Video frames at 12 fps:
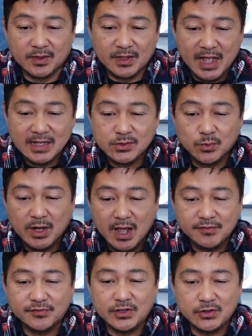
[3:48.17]
That's what I
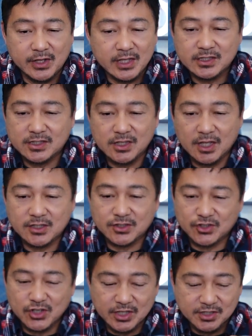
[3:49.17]
feel. It's
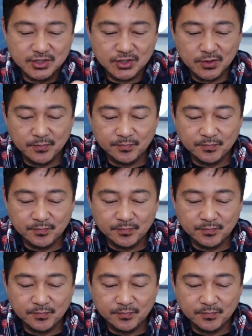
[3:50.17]
just